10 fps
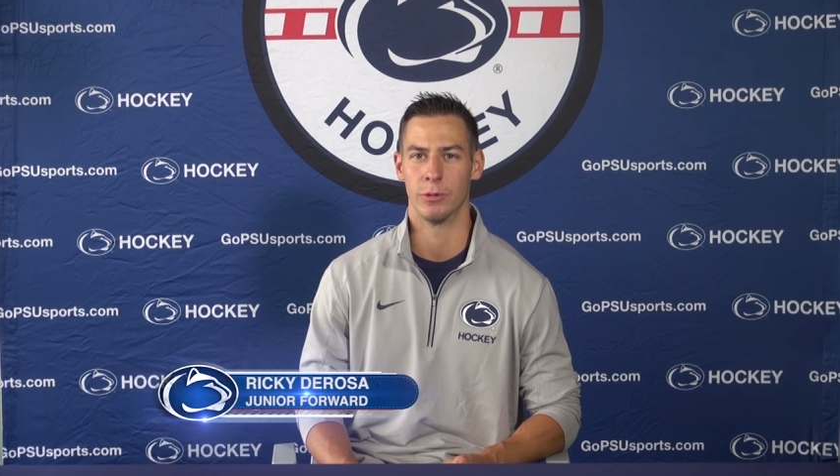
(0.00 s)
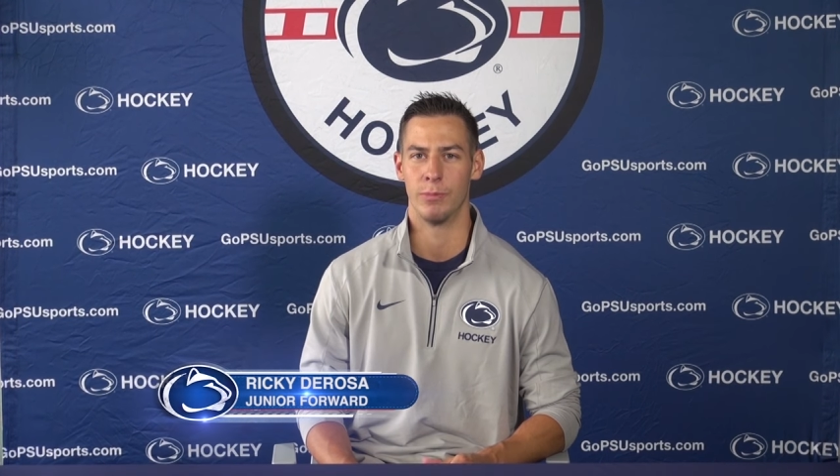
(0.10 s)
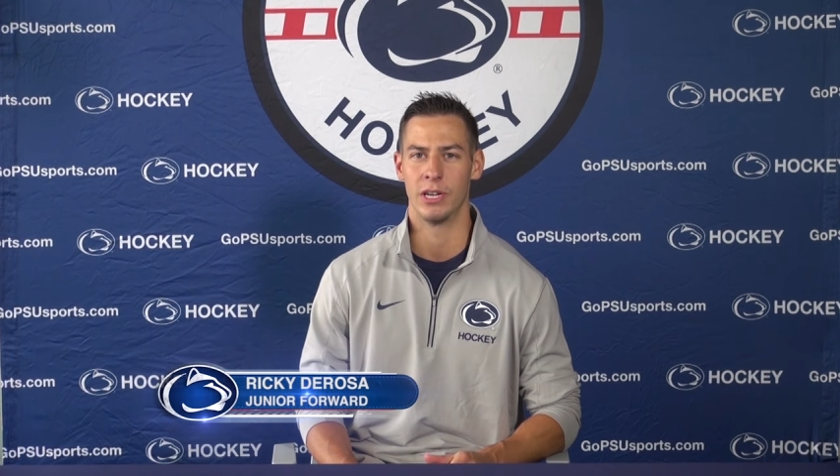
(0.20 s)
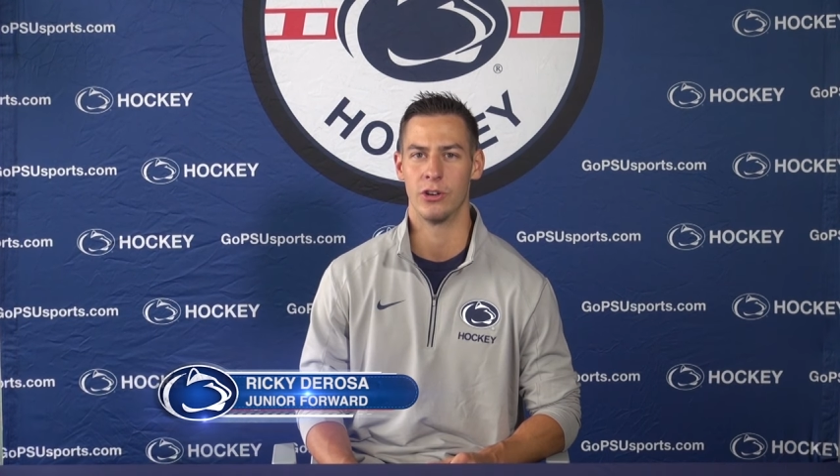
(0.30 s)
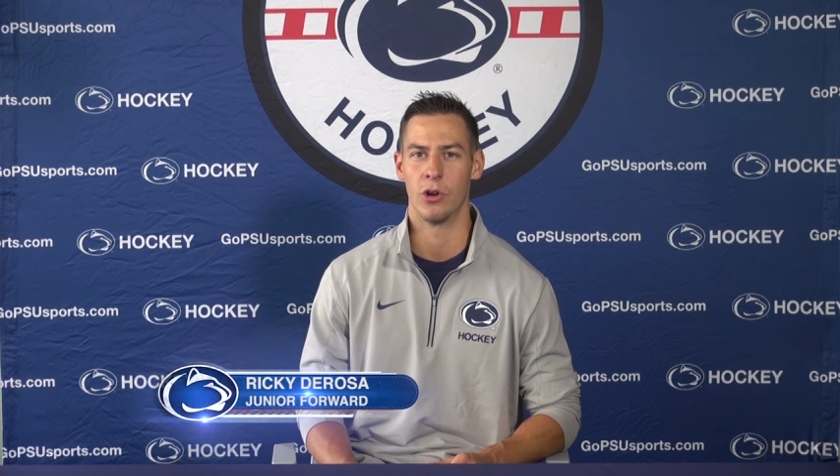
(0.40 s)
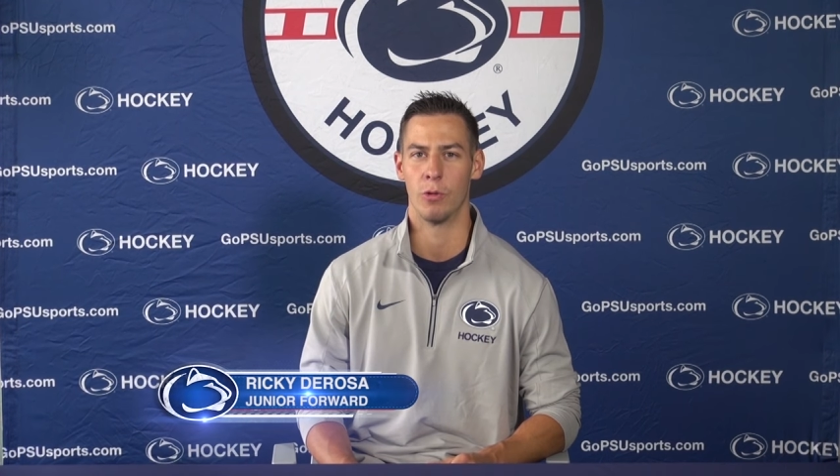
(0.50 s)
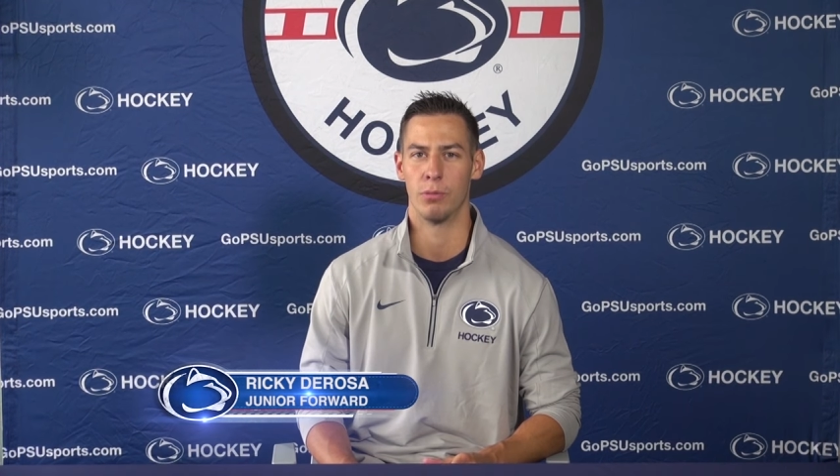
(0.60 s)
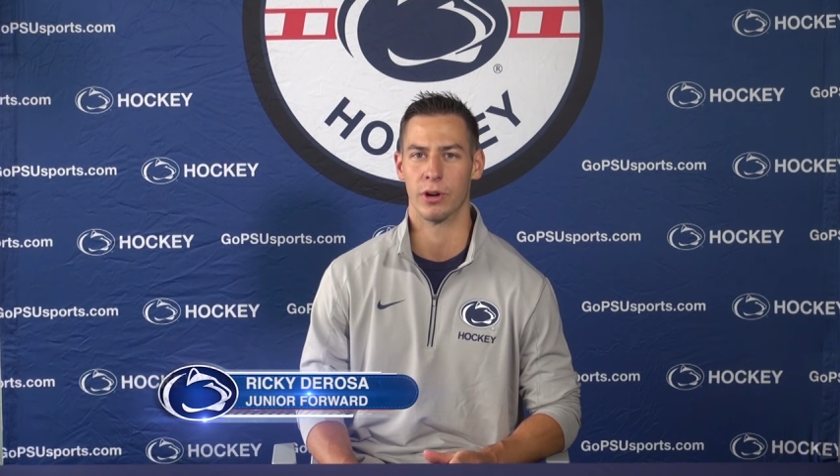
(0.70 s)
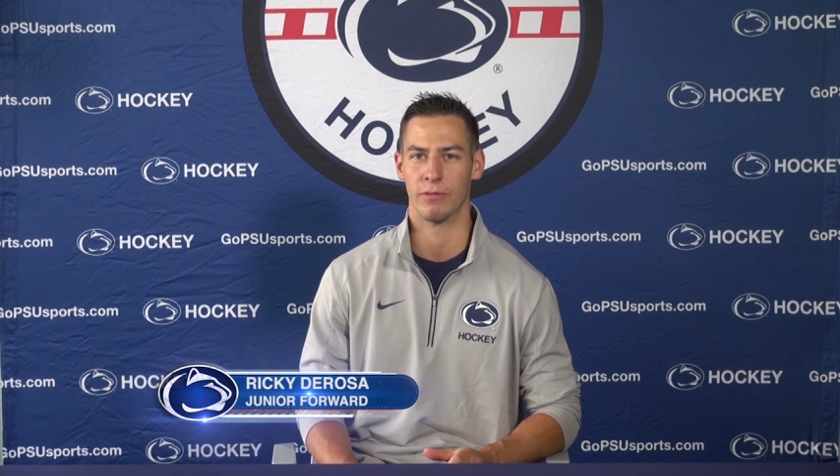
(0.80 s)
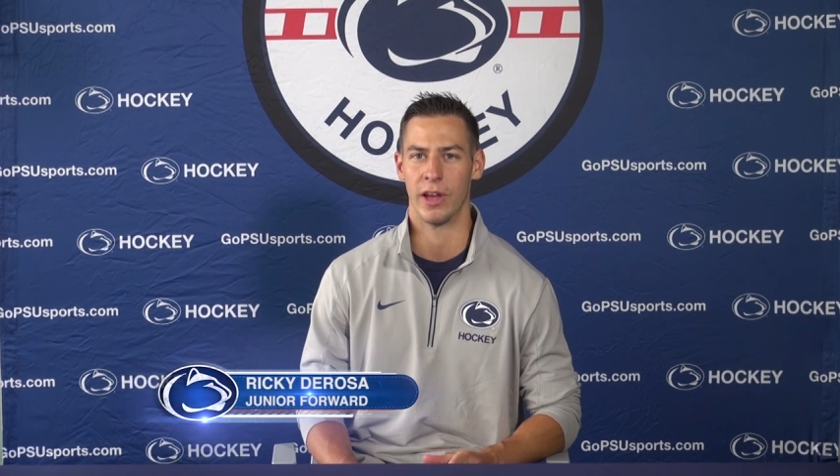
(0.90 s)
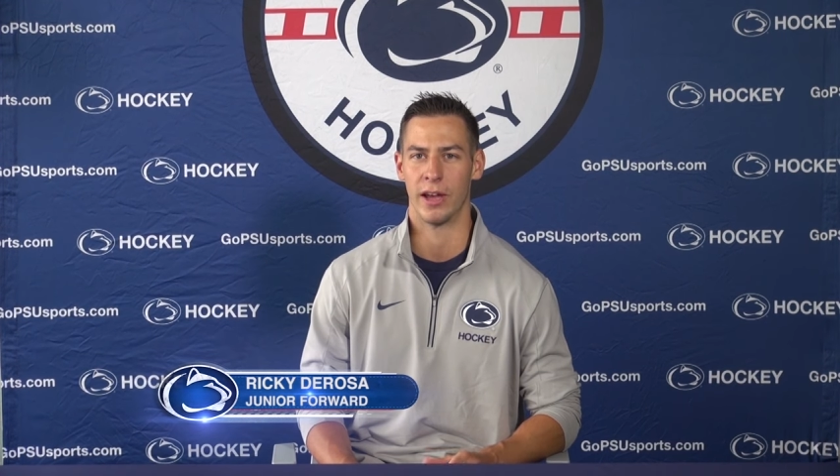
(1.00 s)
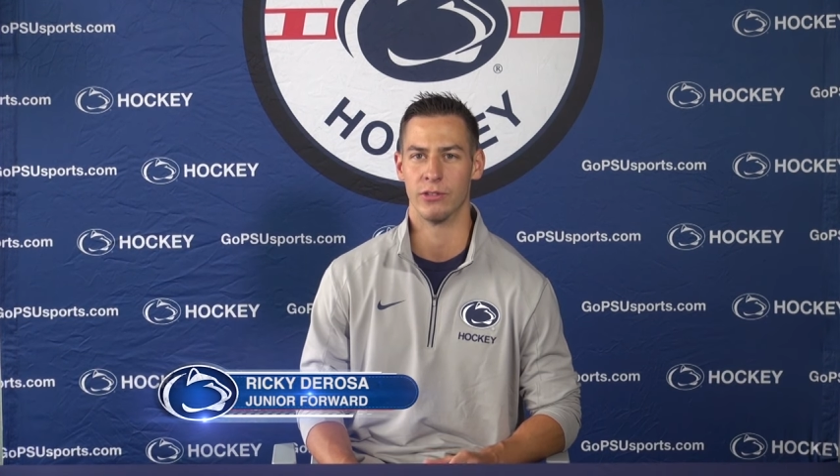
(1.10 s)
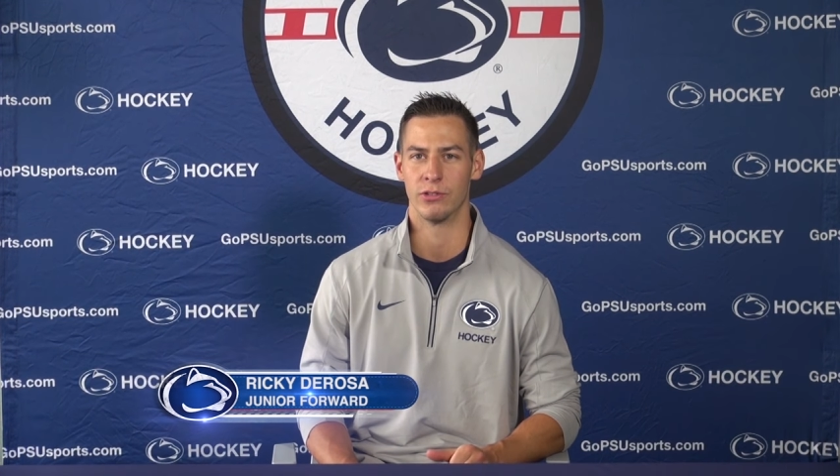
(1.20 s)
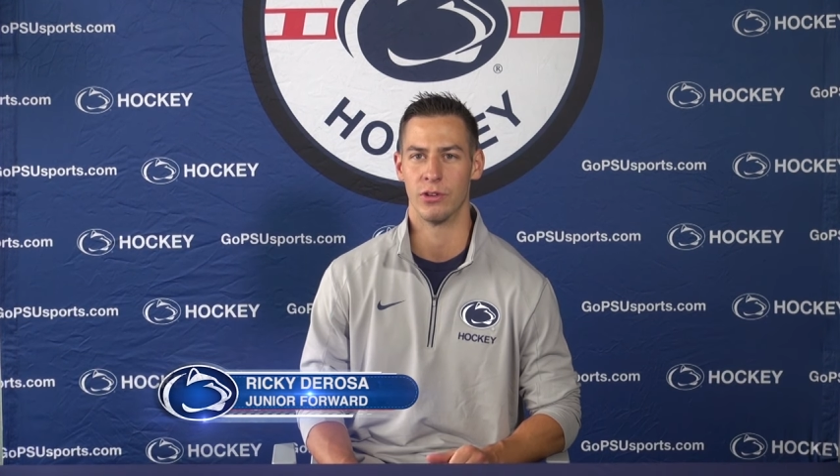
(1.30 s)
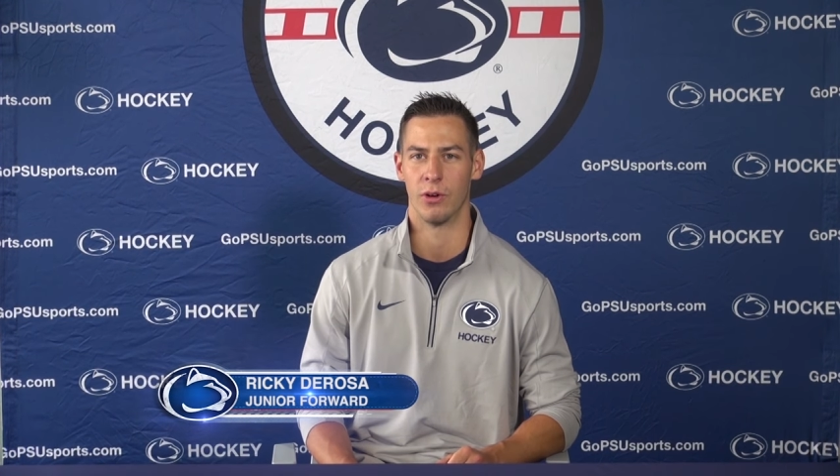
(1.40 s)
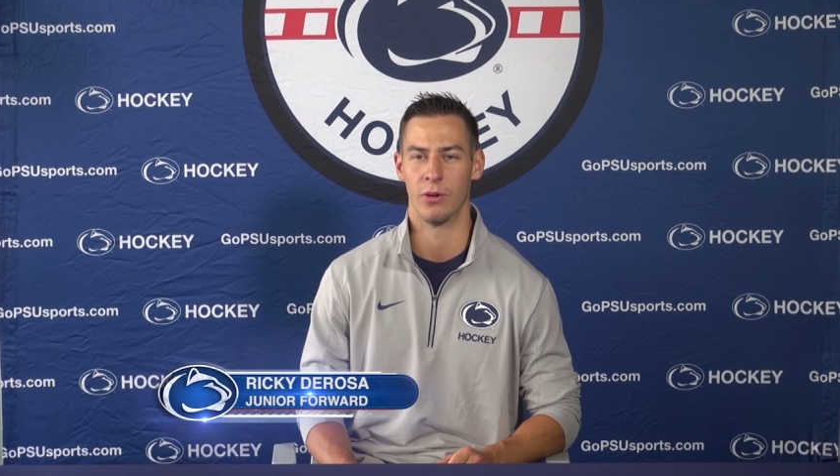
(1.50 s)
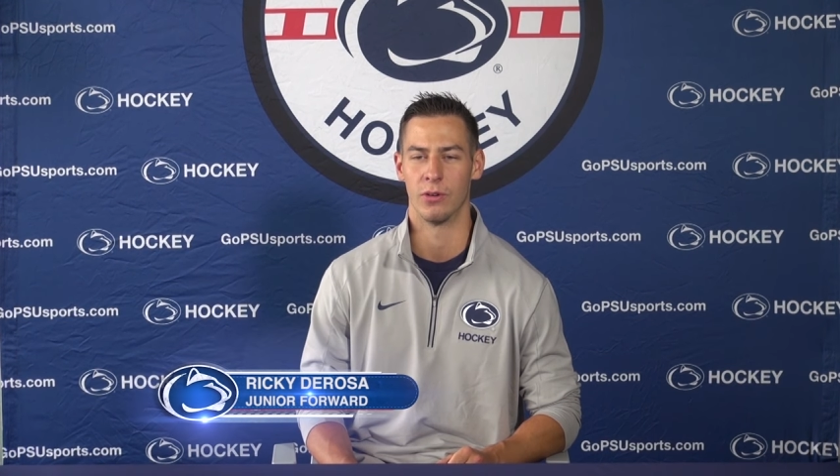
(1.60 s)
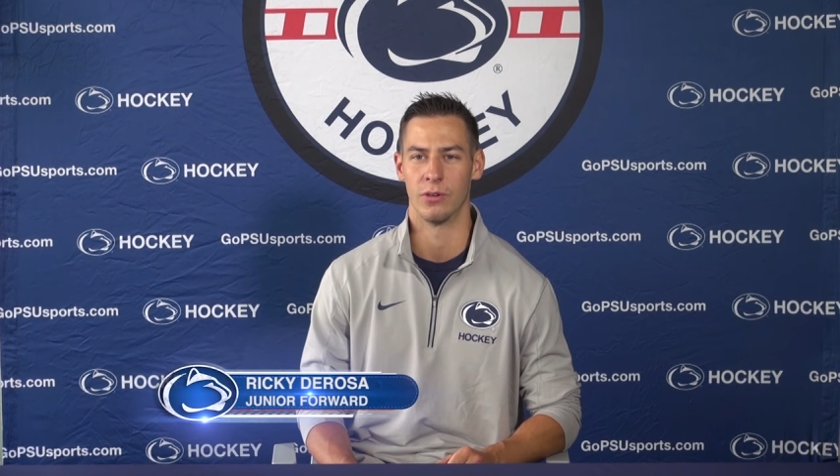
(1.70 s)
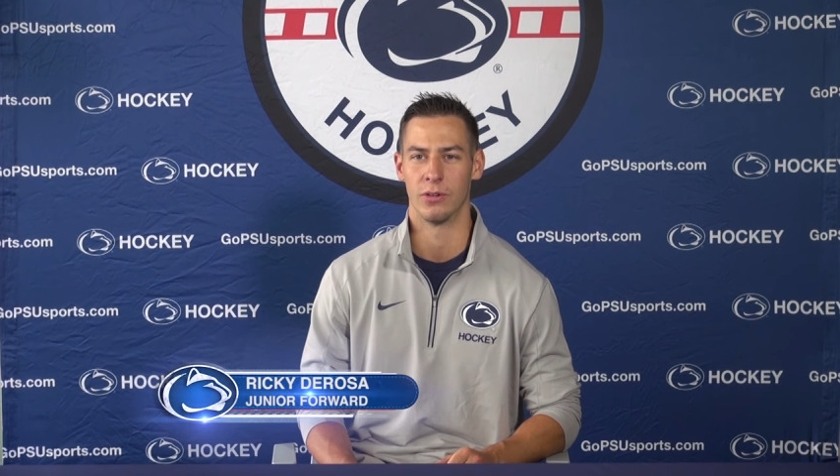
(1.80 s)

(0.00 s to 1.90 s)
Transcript: I'm a big Notebook fan, so